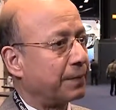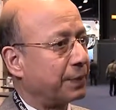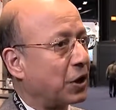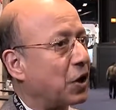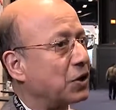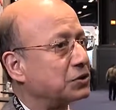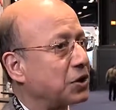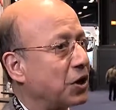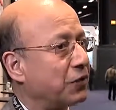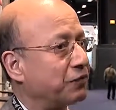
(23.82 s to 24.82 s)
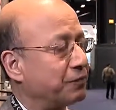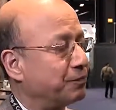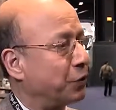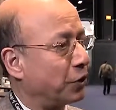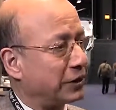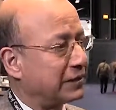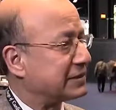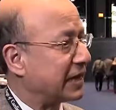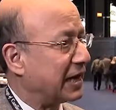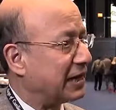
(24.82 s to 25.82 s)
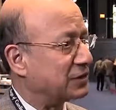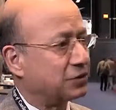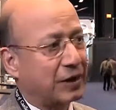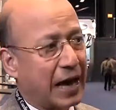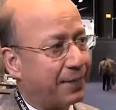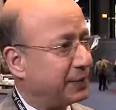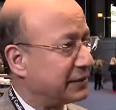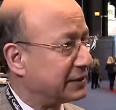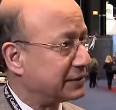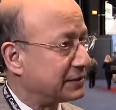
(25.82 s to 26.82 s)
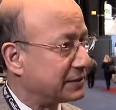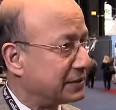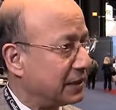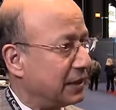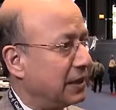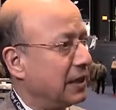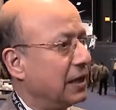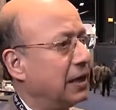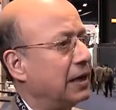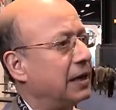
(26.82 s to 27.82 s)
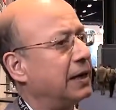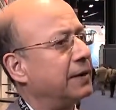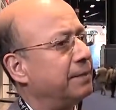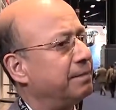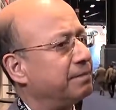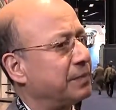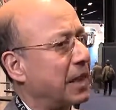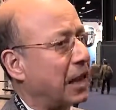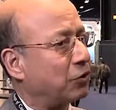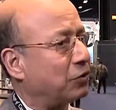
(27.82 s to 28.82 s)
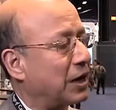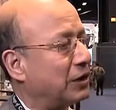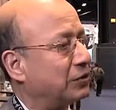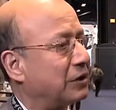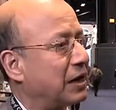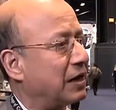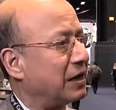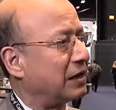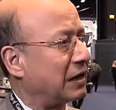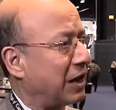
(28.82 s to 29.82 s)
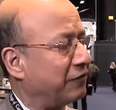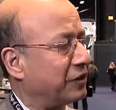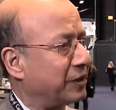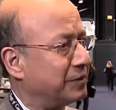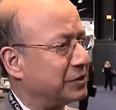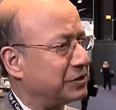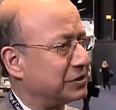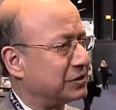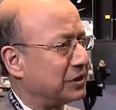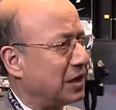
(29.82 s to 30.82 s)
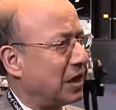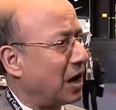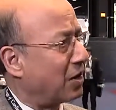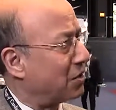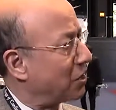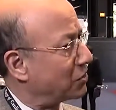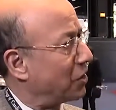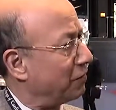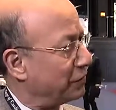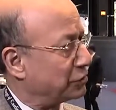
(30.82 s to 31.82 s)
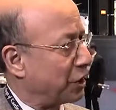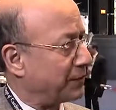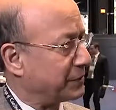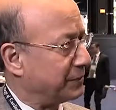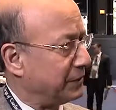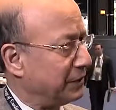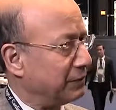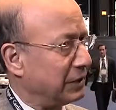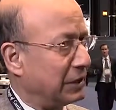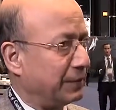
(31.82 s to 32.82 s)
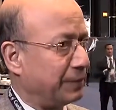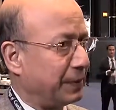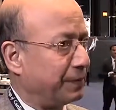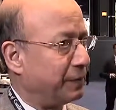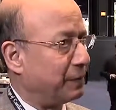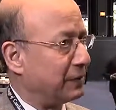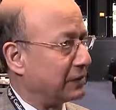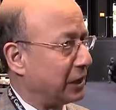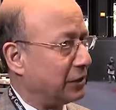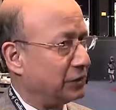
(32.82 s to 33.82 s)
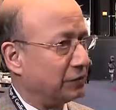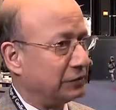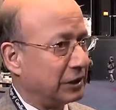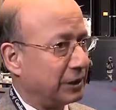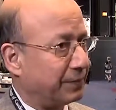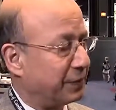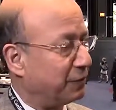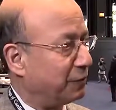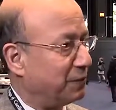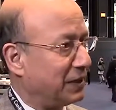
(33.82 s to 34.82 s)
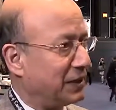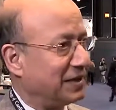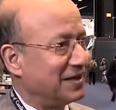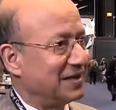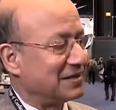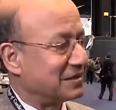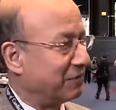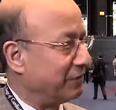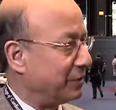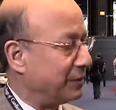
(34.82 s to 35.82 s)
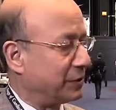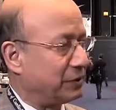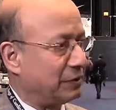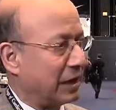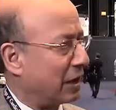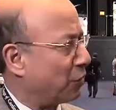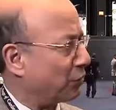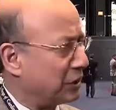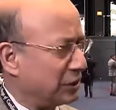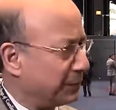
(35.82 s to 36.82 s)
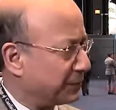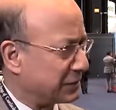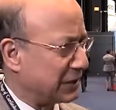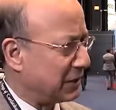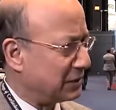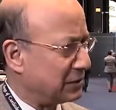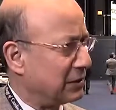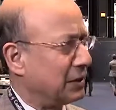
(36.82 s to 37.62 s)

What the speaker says: Because of body size or habitus, echocardiographic images are not always optimal. People will tell you the number would be somewhere around 30%.